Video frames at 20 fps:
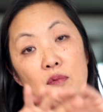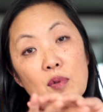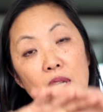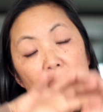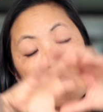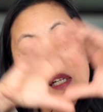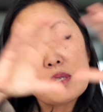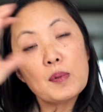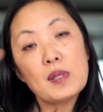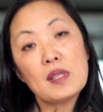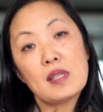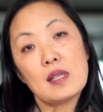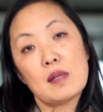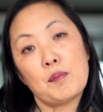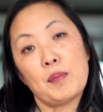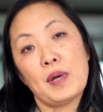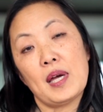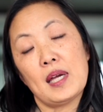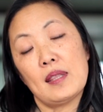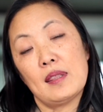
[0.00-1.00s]
the arrangements
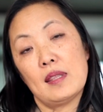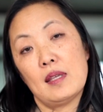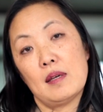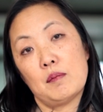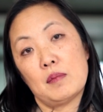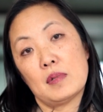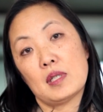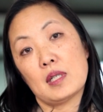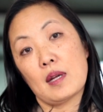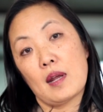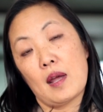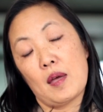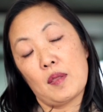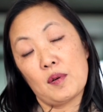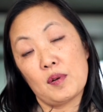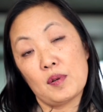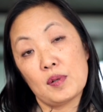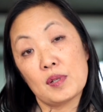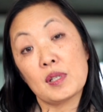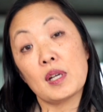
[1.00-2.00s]
that bind them
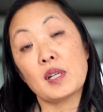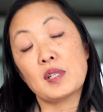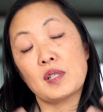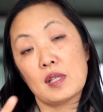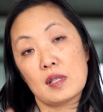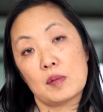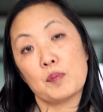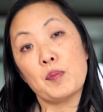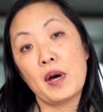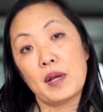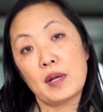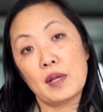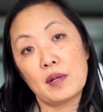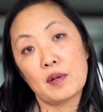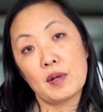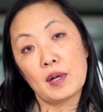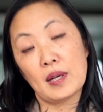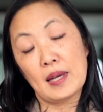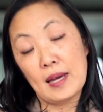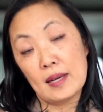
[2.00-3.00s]
together, such as
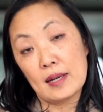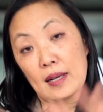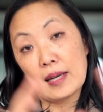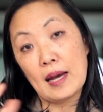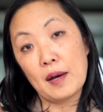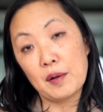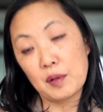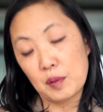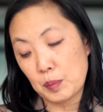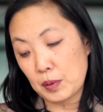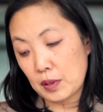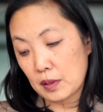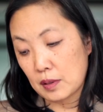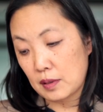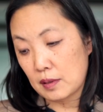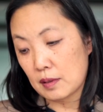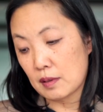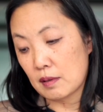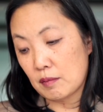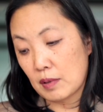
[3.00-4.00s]
monitoring and
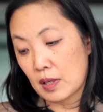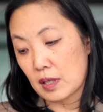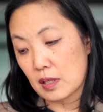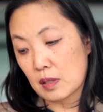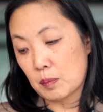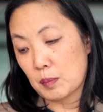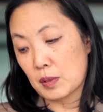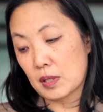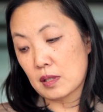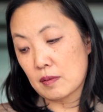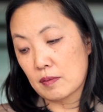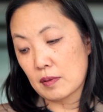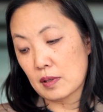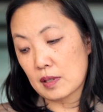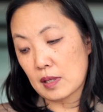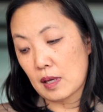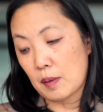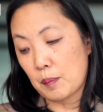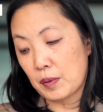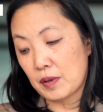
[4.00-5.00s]
accountability arrangements, for
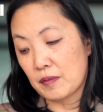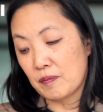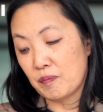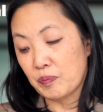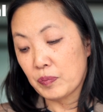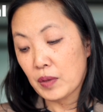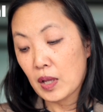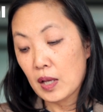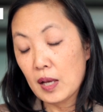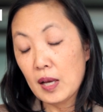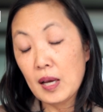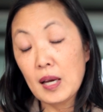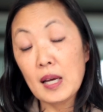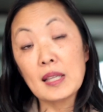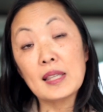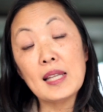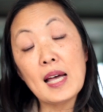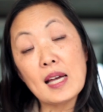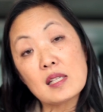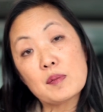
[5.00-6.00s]
example.
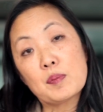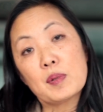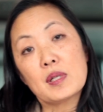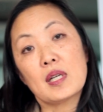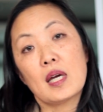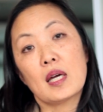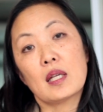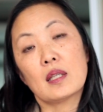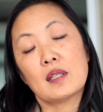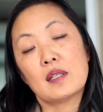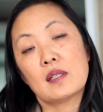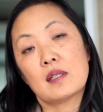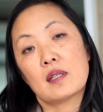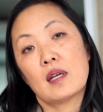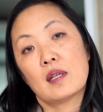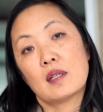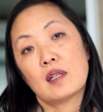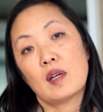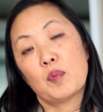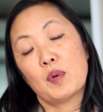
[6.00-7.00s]
Last but not
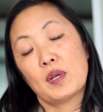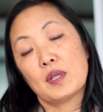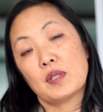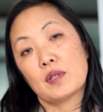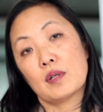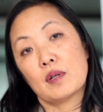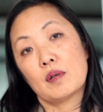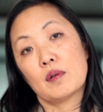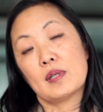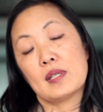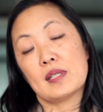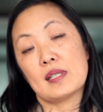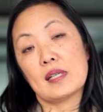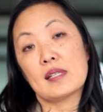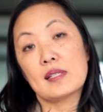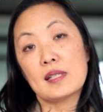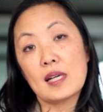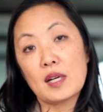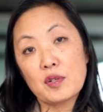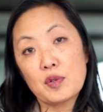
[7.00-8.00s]
least, WHO is
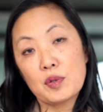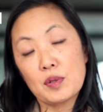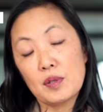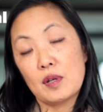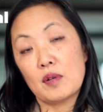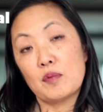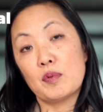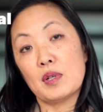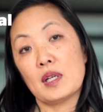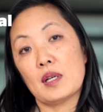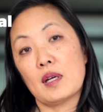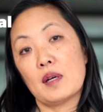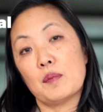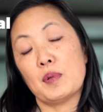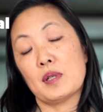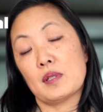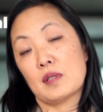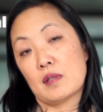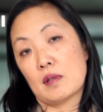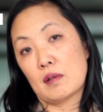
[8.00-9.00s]
a central
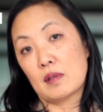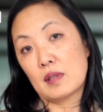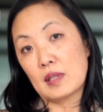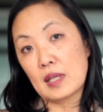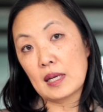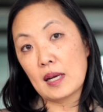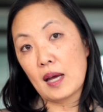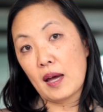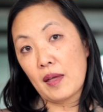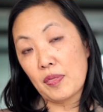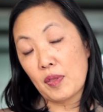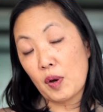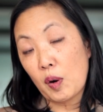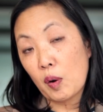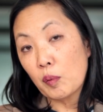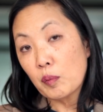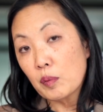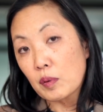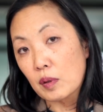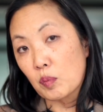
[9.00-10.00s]
arena, but certainly not
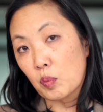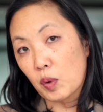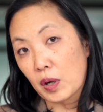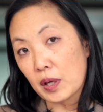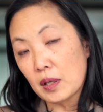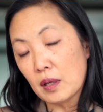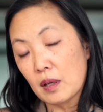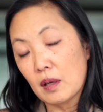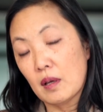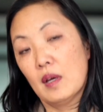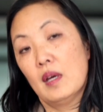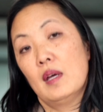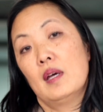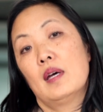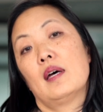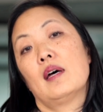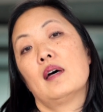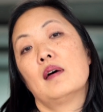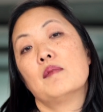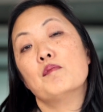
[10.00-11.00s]
the only one.
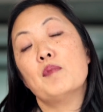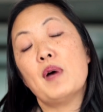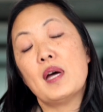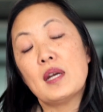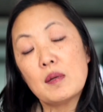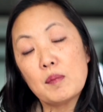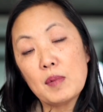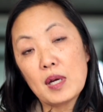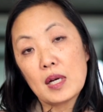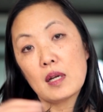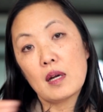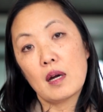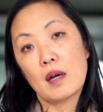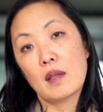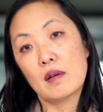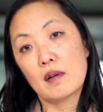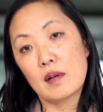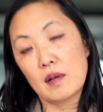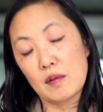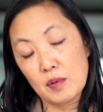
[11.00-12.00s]
Many, many
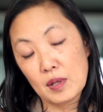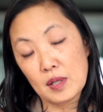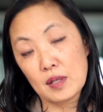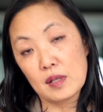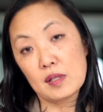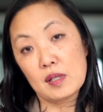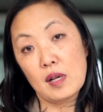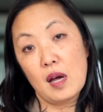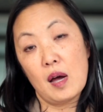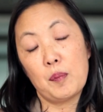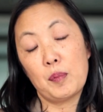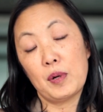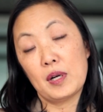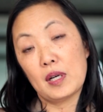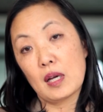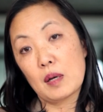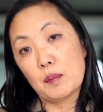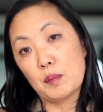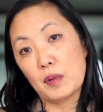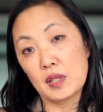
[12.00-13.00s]
other arenas
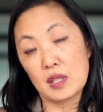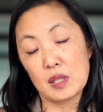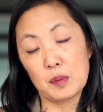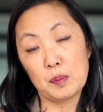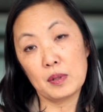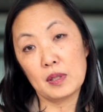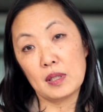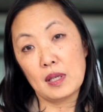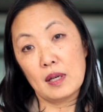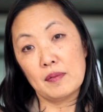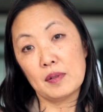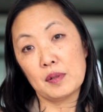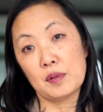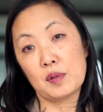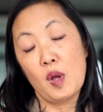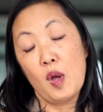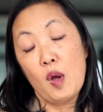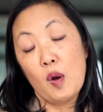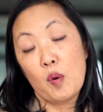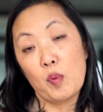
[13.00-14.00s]
operating at multiple
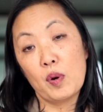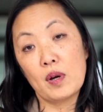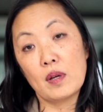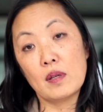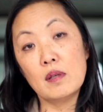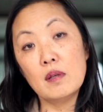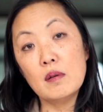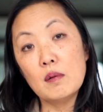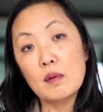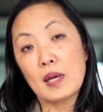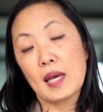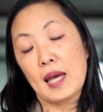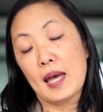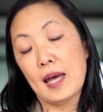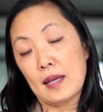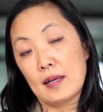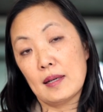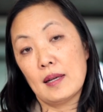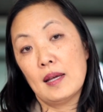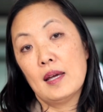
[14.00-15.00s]
levels where you
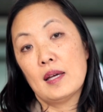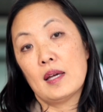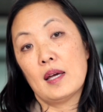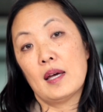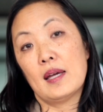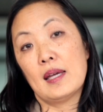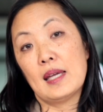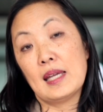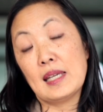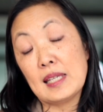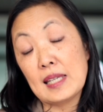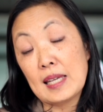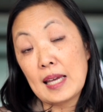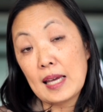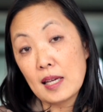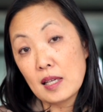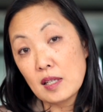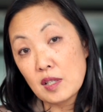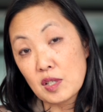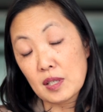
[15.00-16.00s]
can
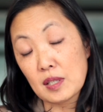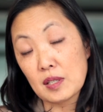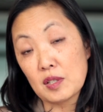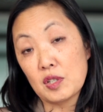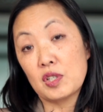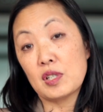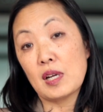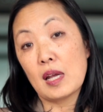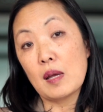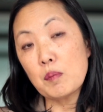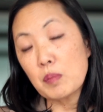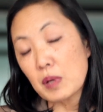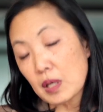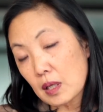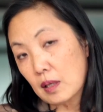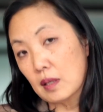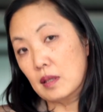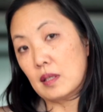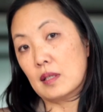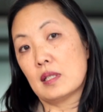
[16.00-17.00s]
engage in
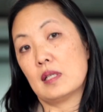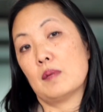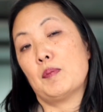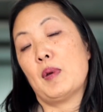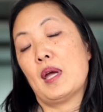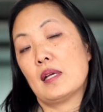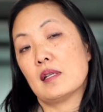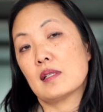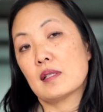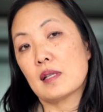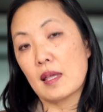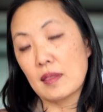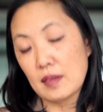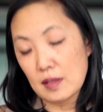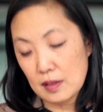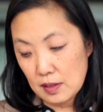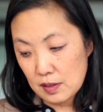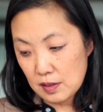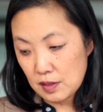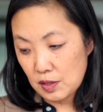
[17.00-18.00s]
shaping the debates
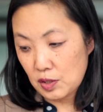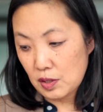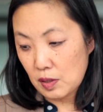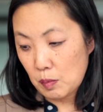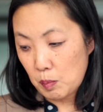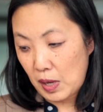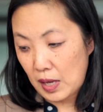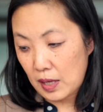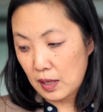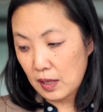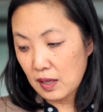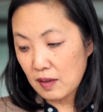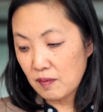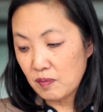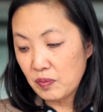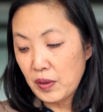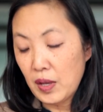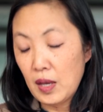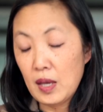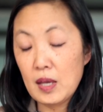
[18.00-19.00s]
and the decision
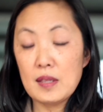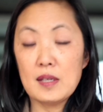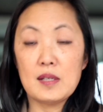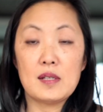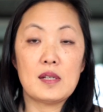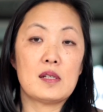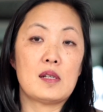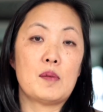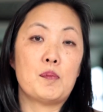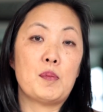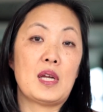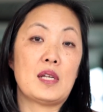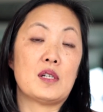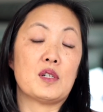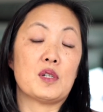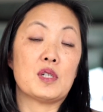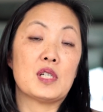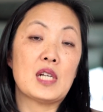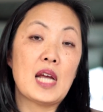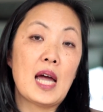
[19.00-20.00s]
making. This is a
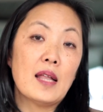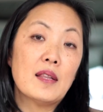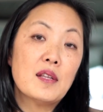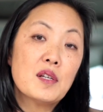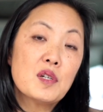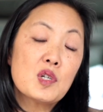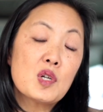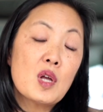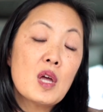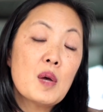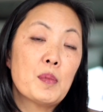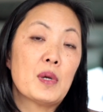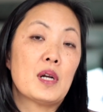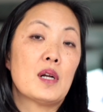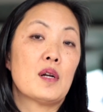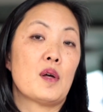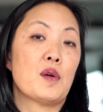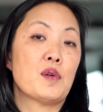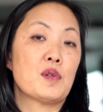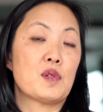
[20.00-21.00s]
major challenge,
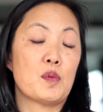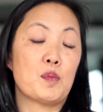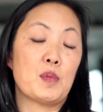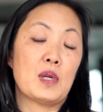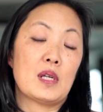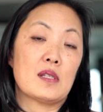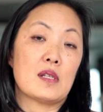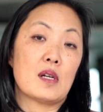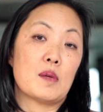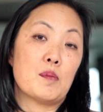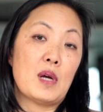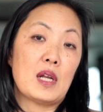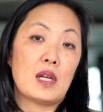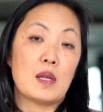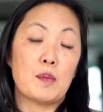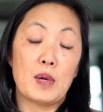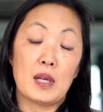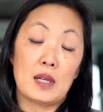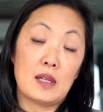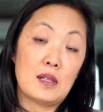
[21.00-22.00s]
but it also means there are
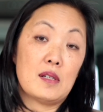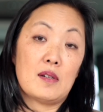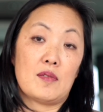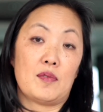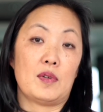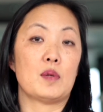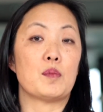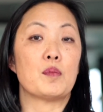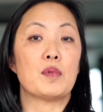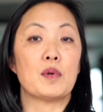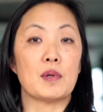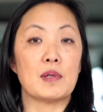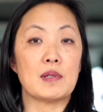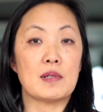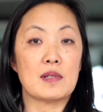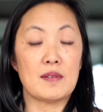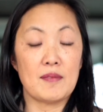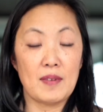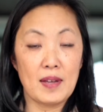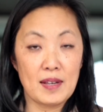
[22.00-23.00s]
many, many different
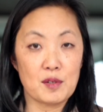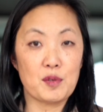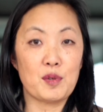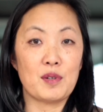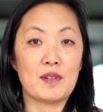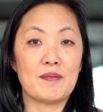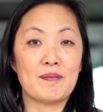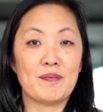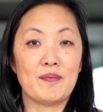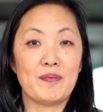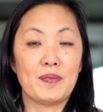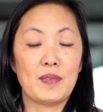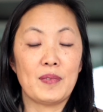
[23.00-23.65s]
points of entry.